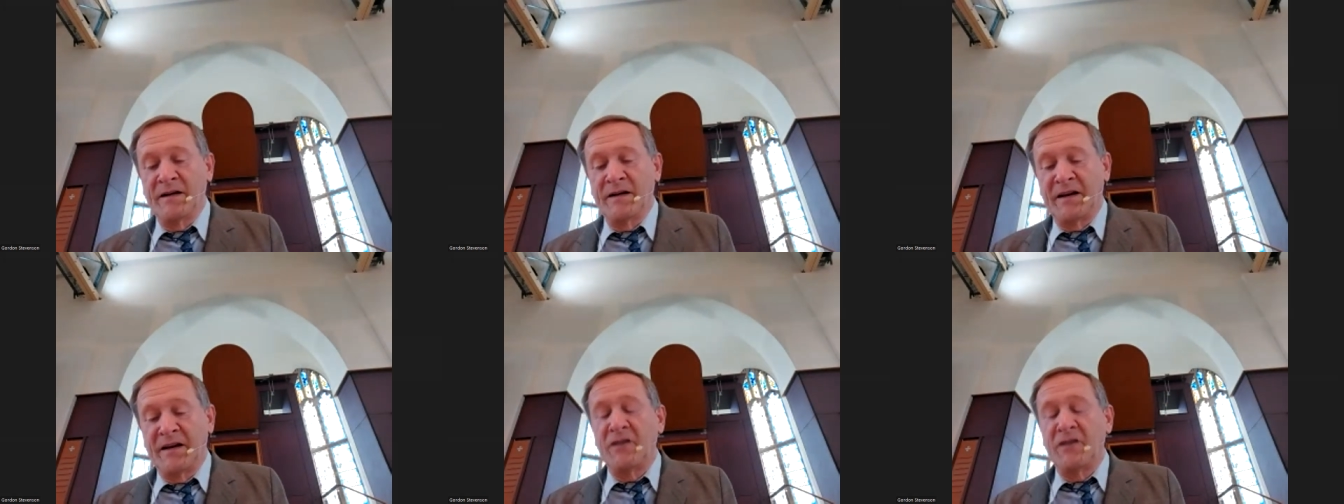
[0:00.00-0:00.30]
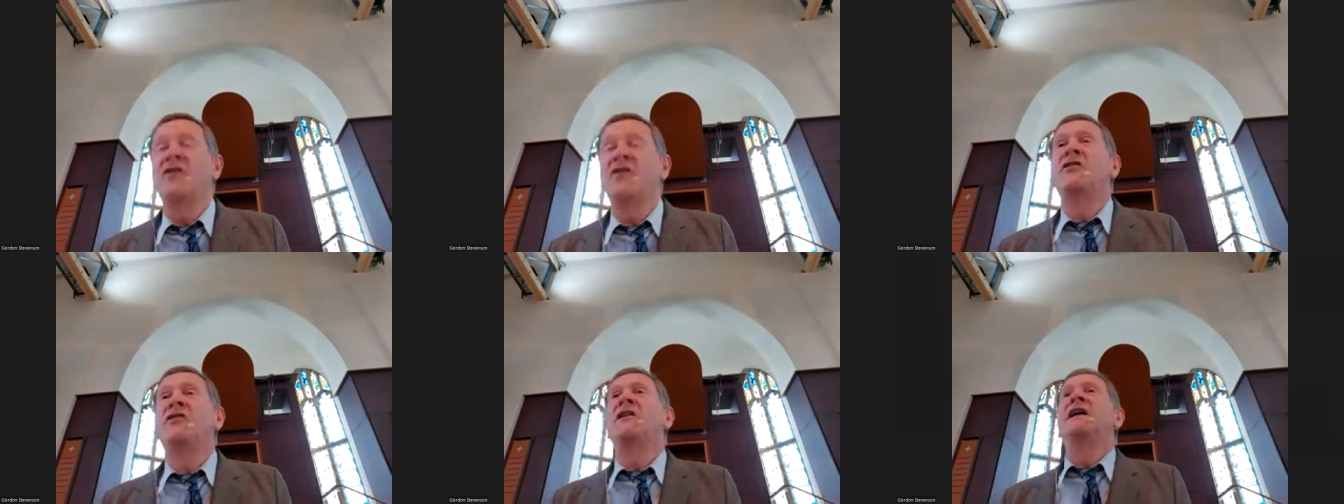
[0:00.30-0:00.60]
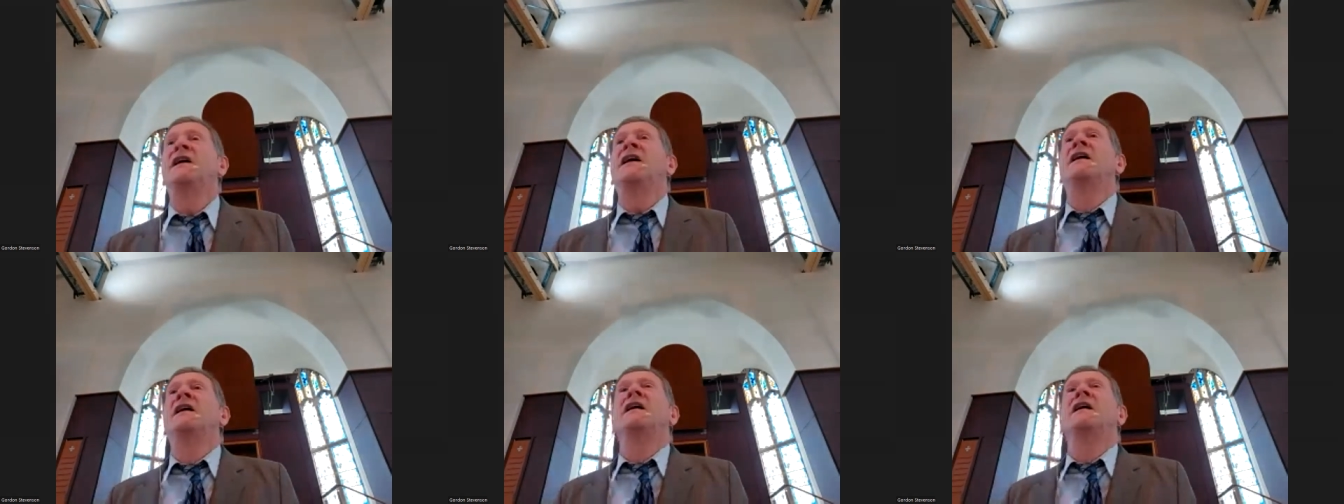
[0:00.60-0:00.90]
Now,
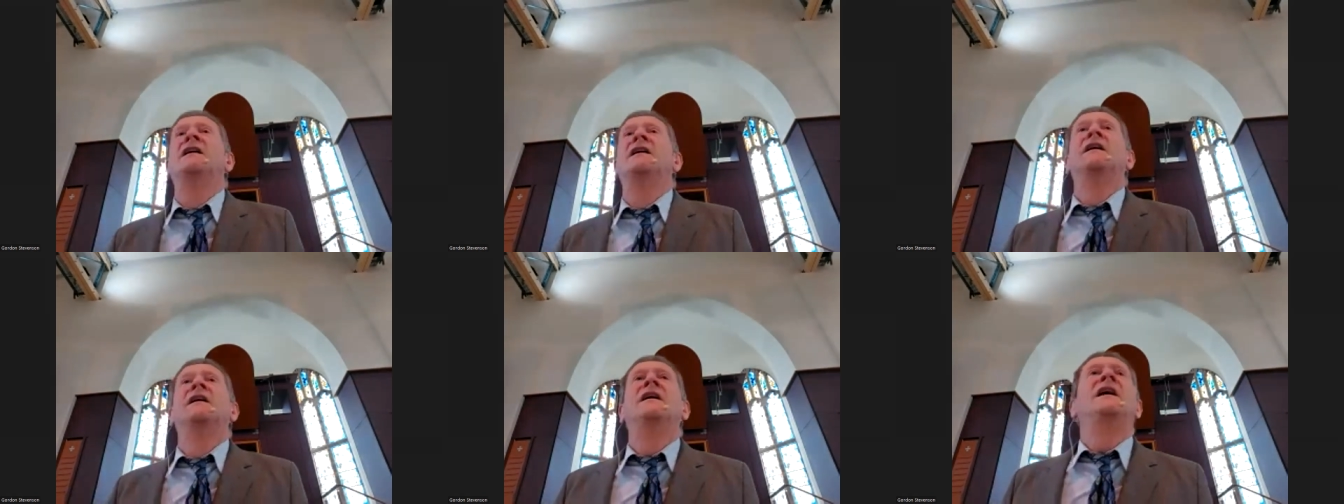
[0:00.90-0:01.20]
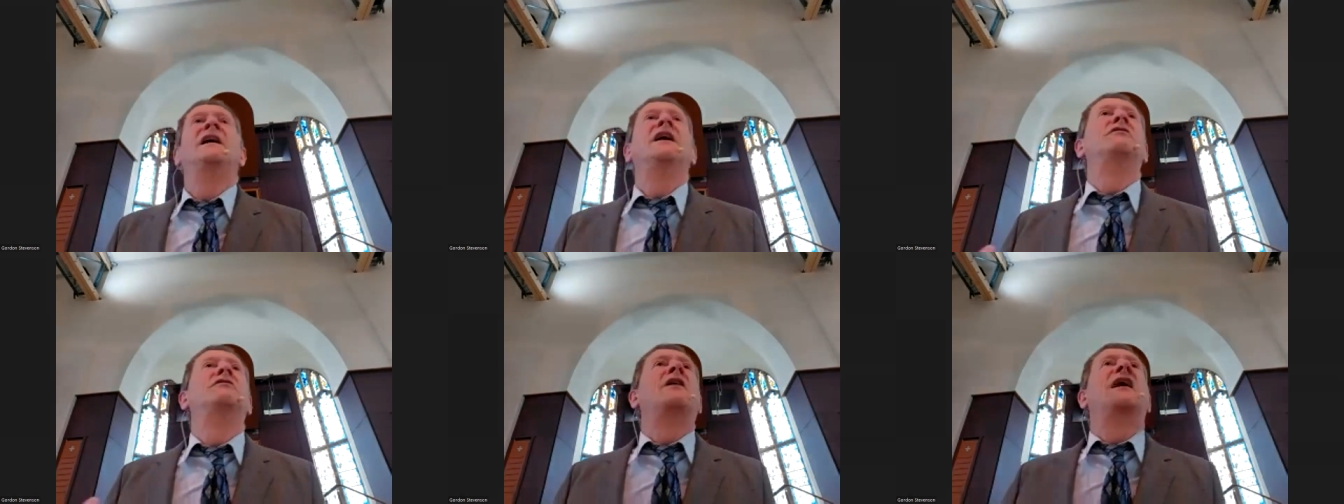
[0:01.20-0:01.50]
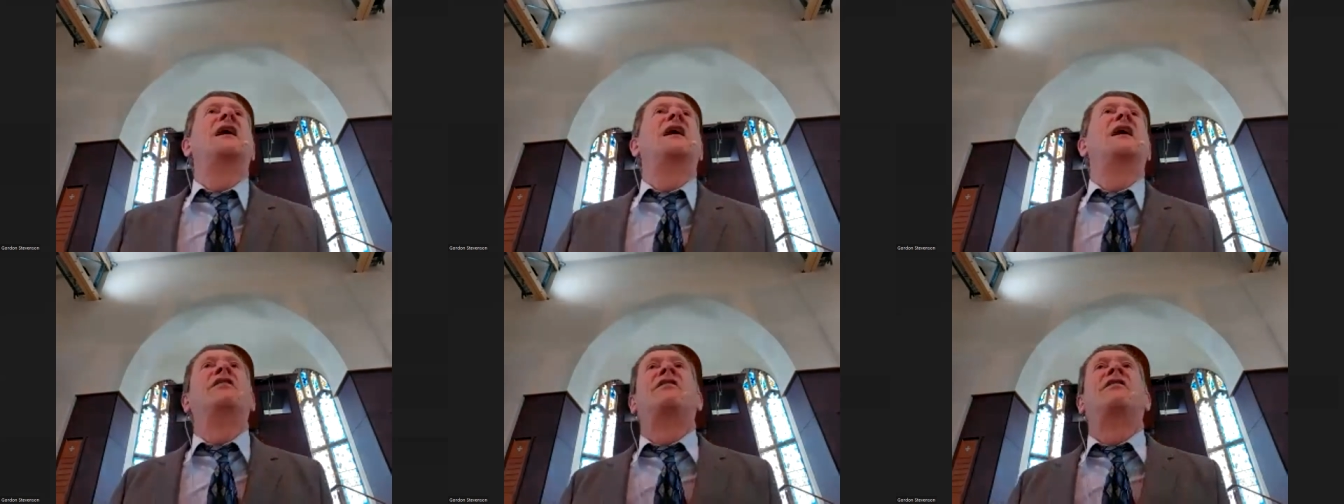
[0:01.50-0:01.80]
usually in
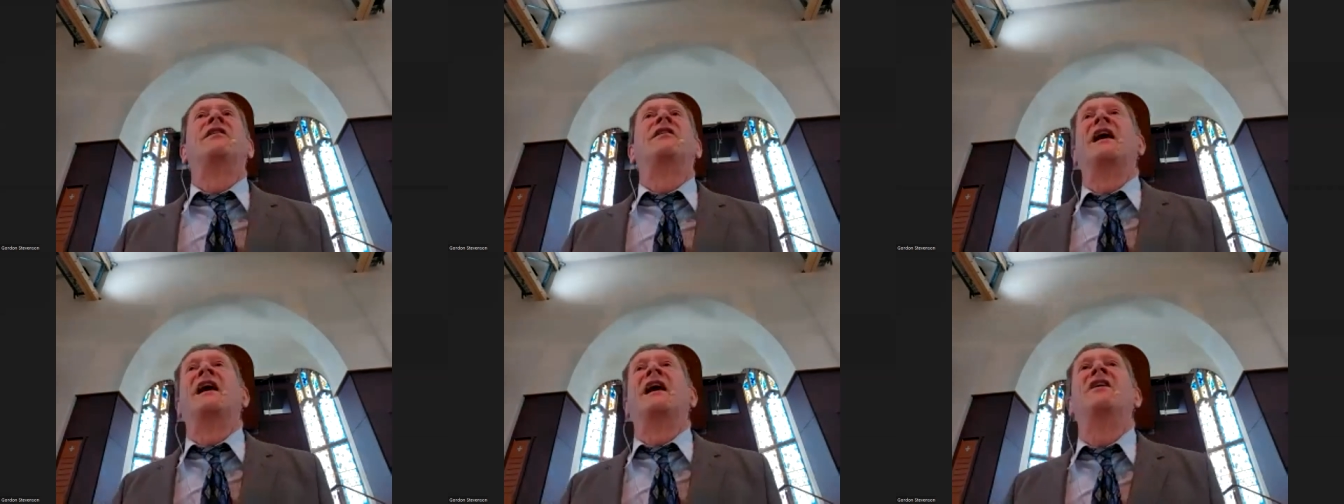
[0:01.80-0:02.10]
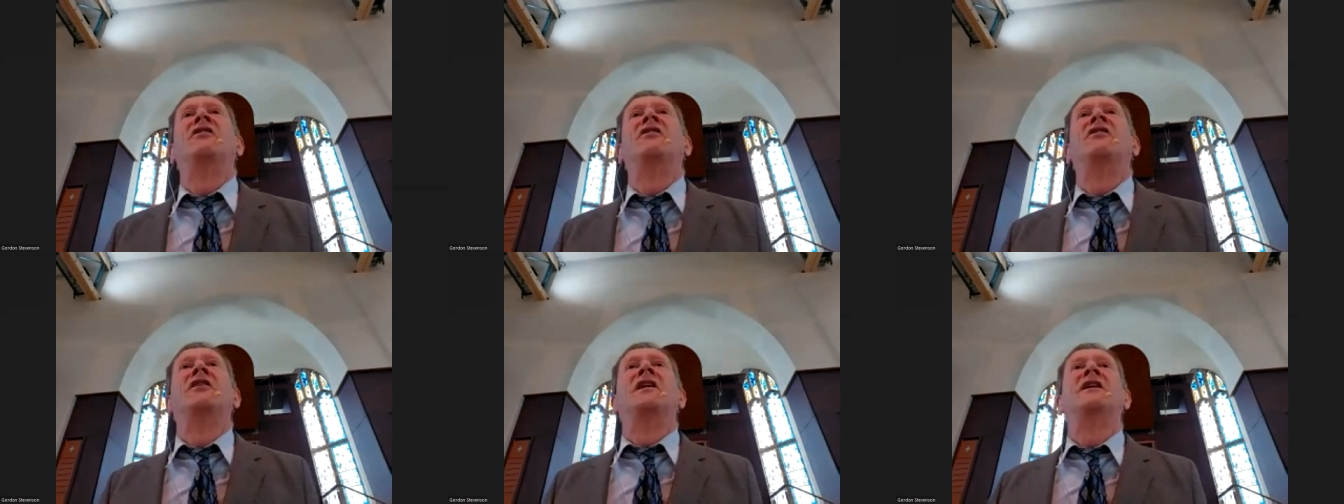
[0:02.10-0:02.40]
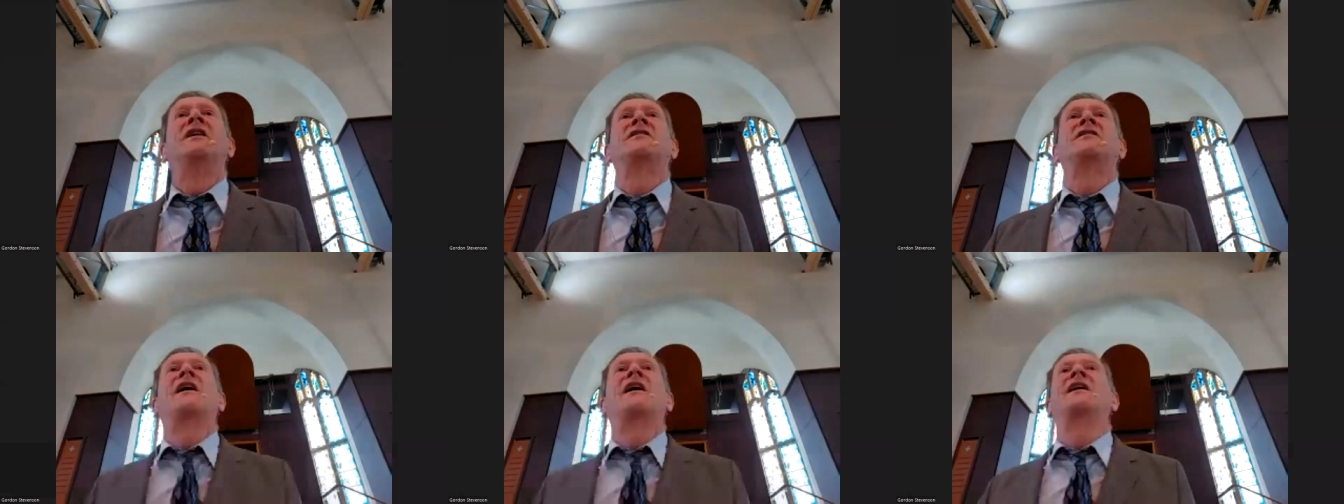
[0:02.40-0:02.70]
reconciliation,
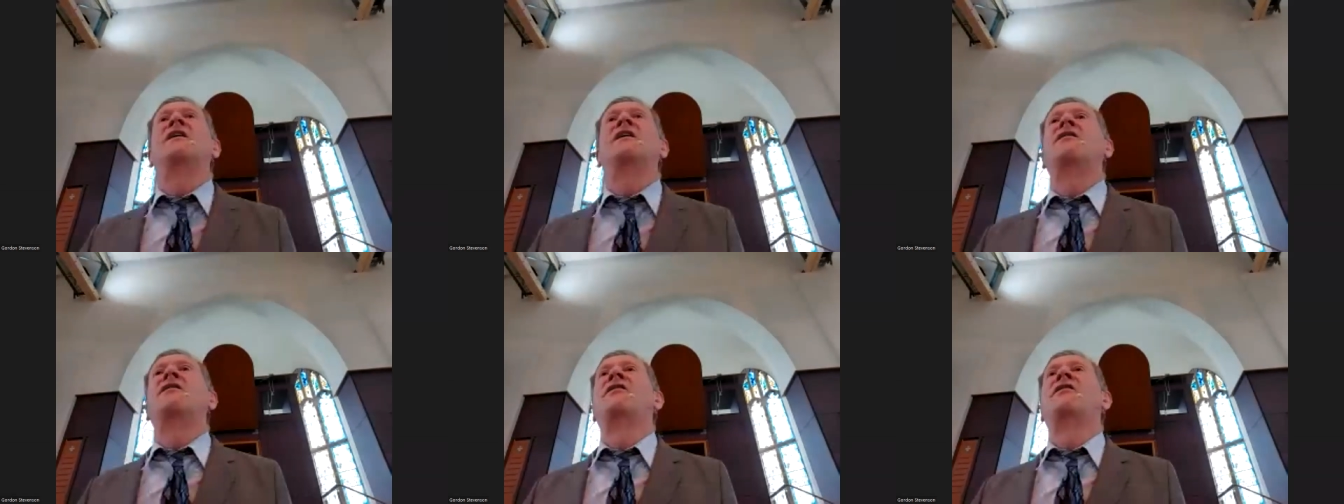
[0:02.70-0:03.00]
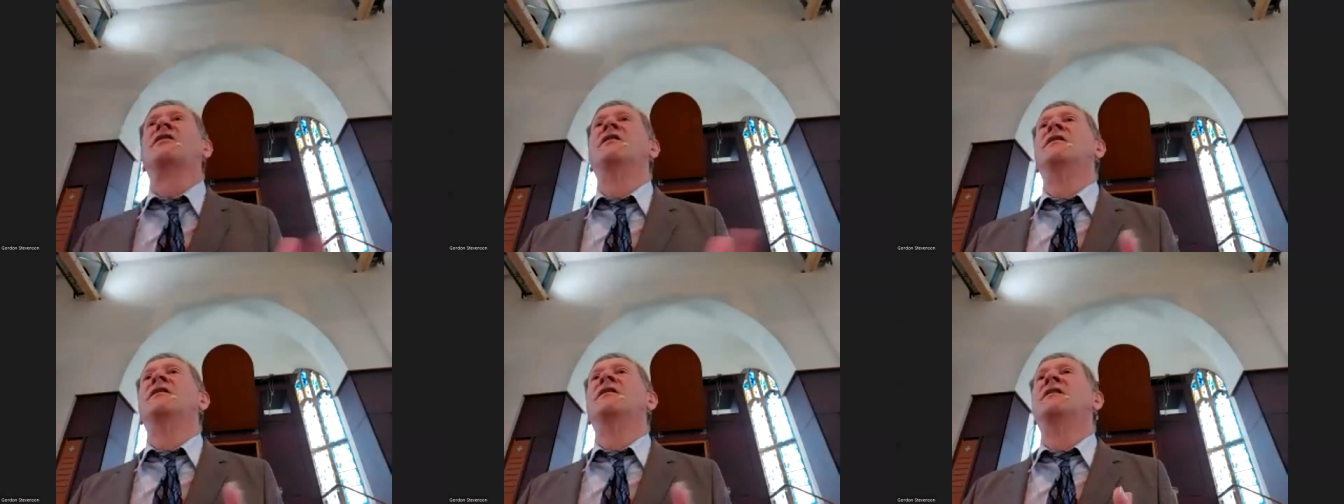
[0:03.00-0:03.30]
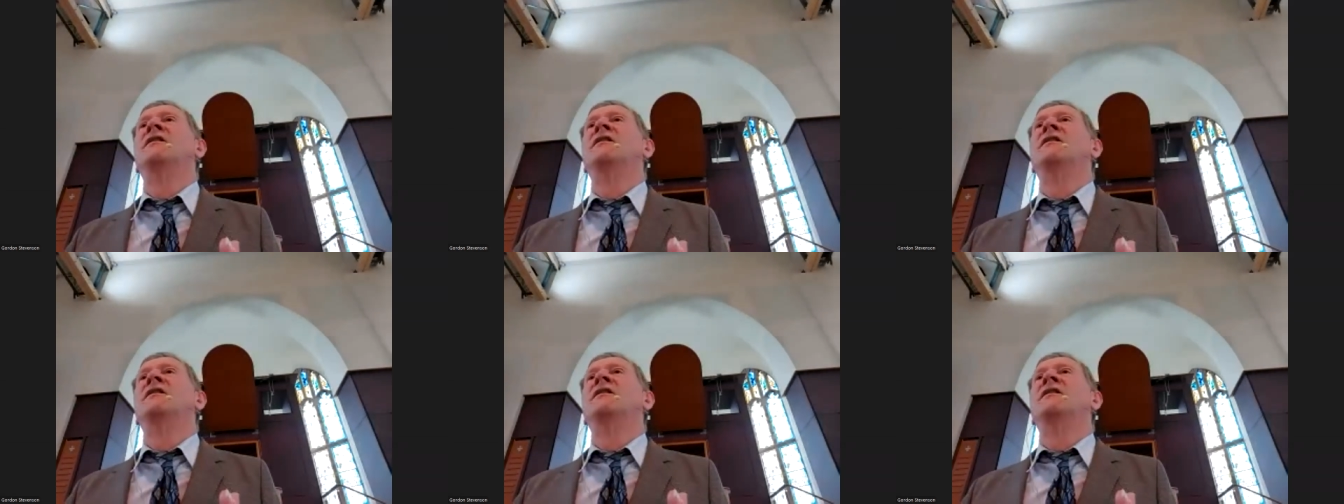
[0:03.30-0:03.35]
it takes